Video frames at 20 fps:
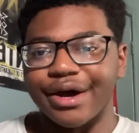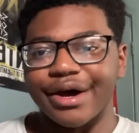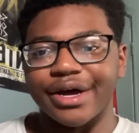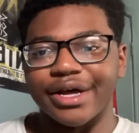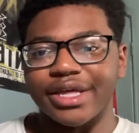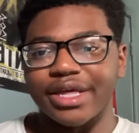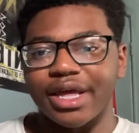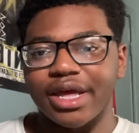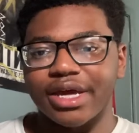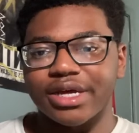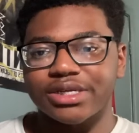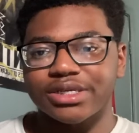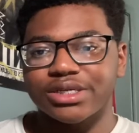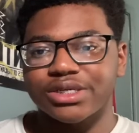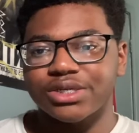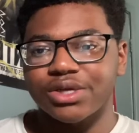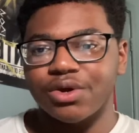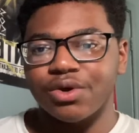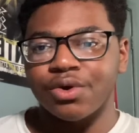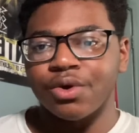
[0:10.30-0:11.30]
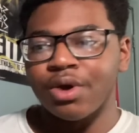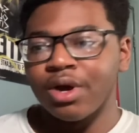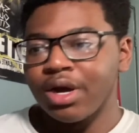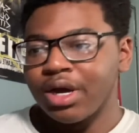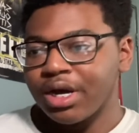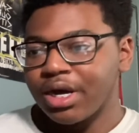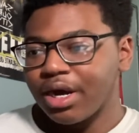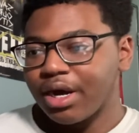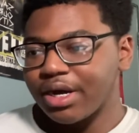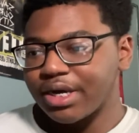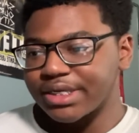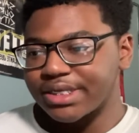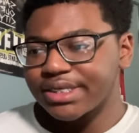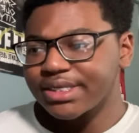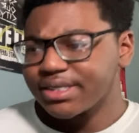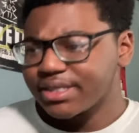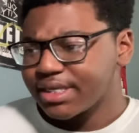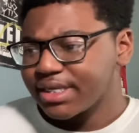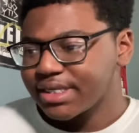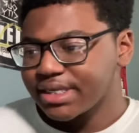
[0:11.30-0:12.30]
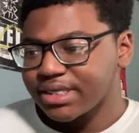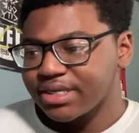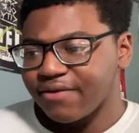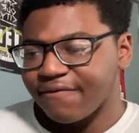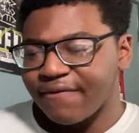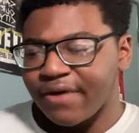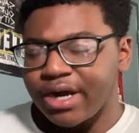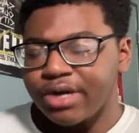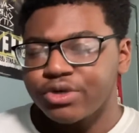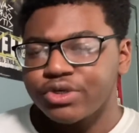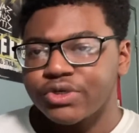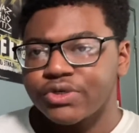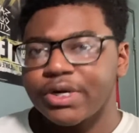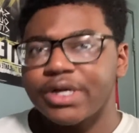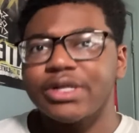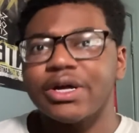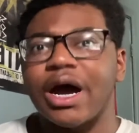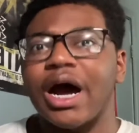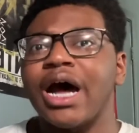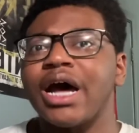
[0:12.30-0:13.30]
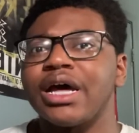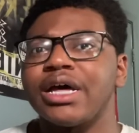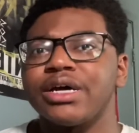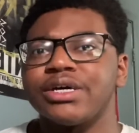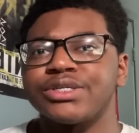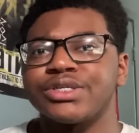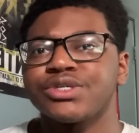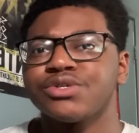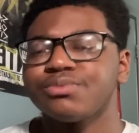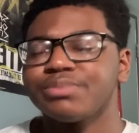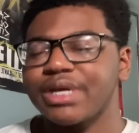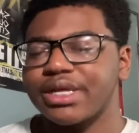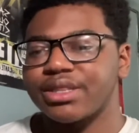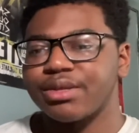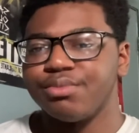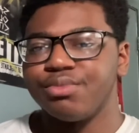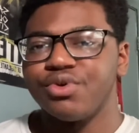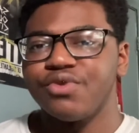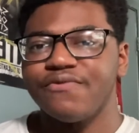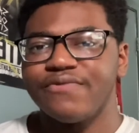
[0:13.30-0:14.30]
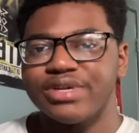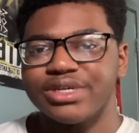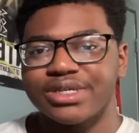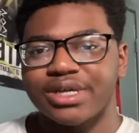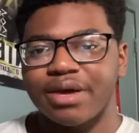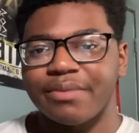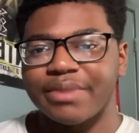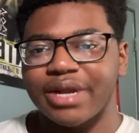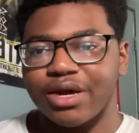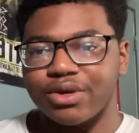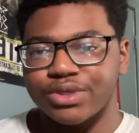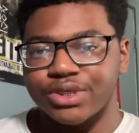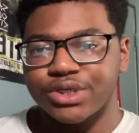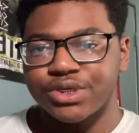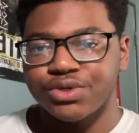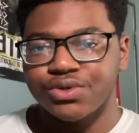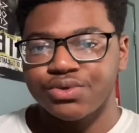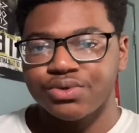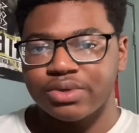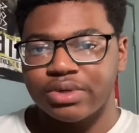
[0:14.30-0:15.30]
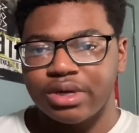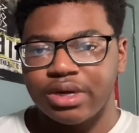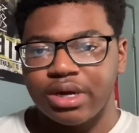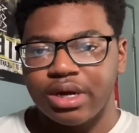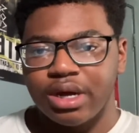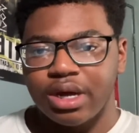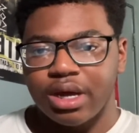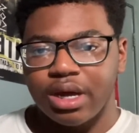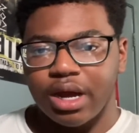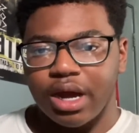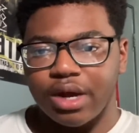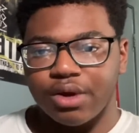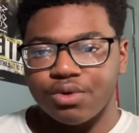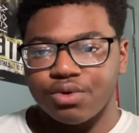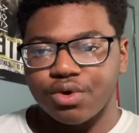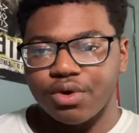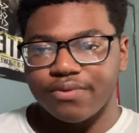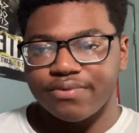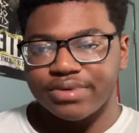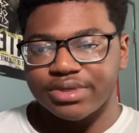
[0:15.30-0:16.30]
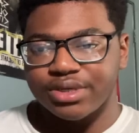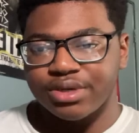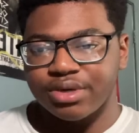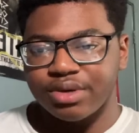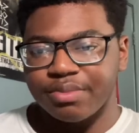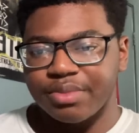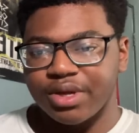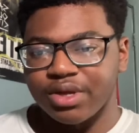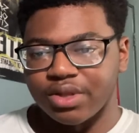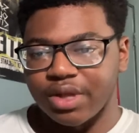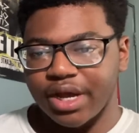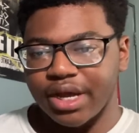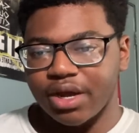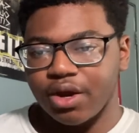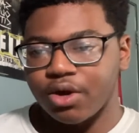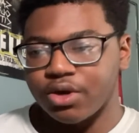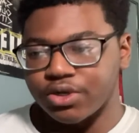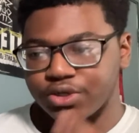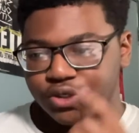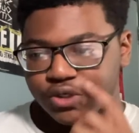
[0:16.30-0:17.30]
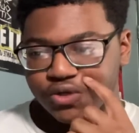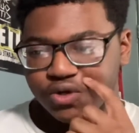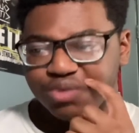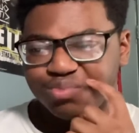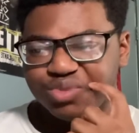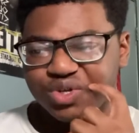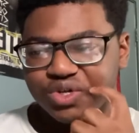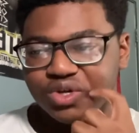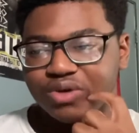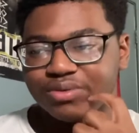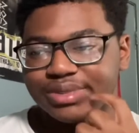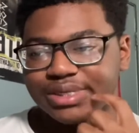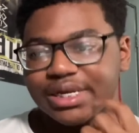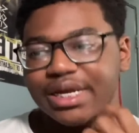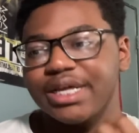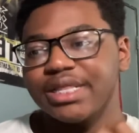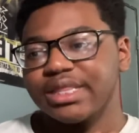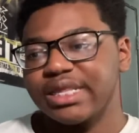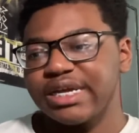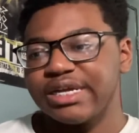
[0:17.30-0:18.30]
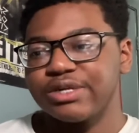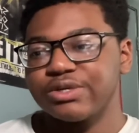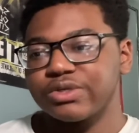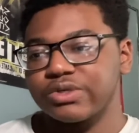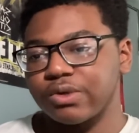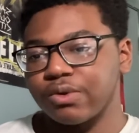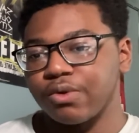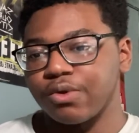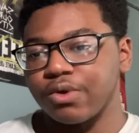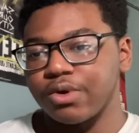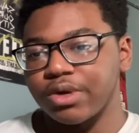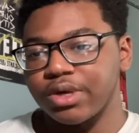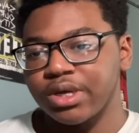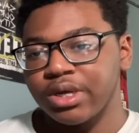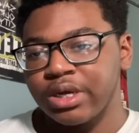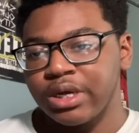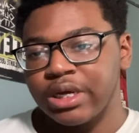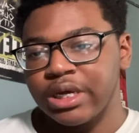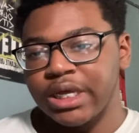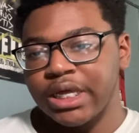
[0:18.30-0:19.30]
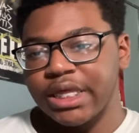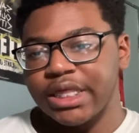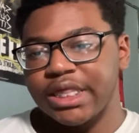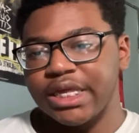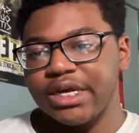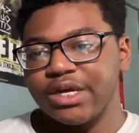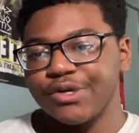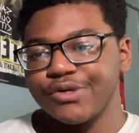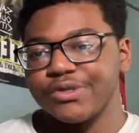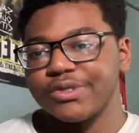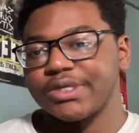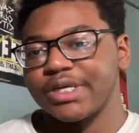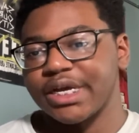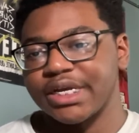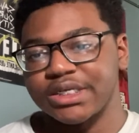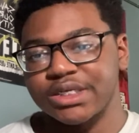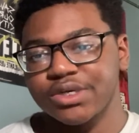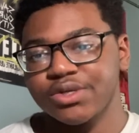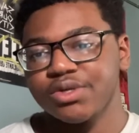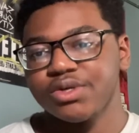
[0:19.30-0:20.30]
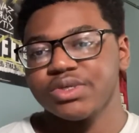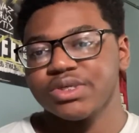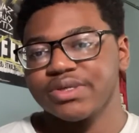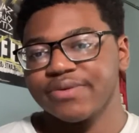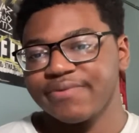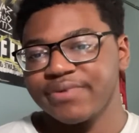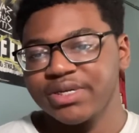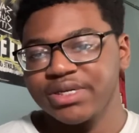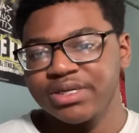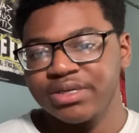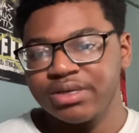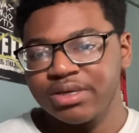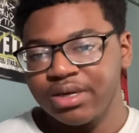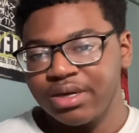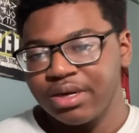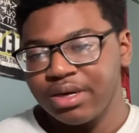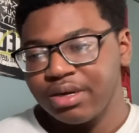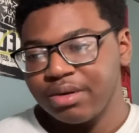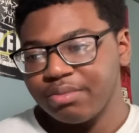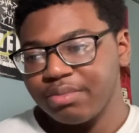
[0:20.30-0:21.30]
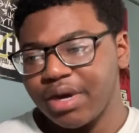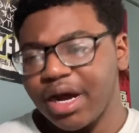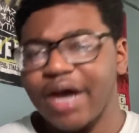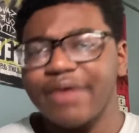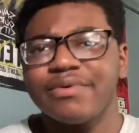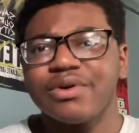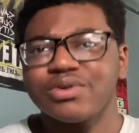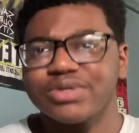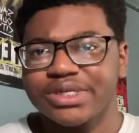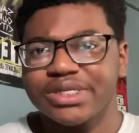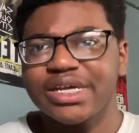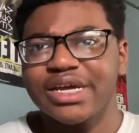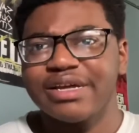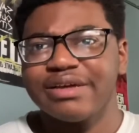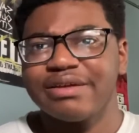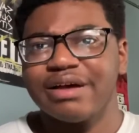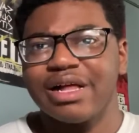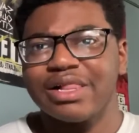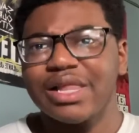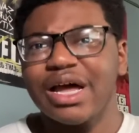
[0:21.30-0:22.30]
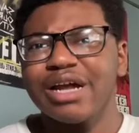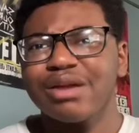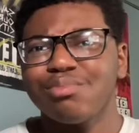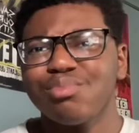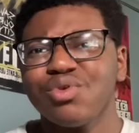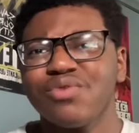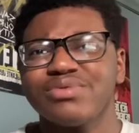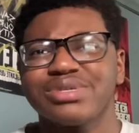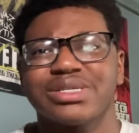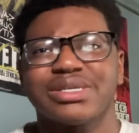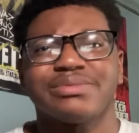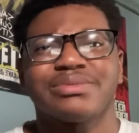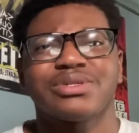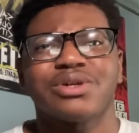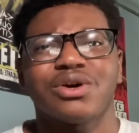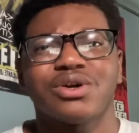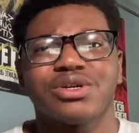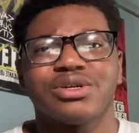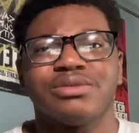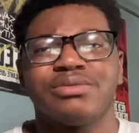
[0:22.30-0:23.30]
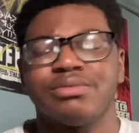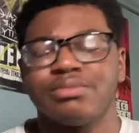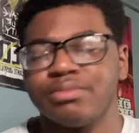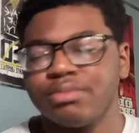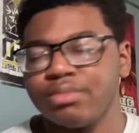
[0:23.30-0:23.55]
yet. So since this is the final trailer, I assume that the movie is coming out soon. I don't know if it's going to be like on a streaming service and theaters or theaters exclusively, but I noticed a lot of movies have started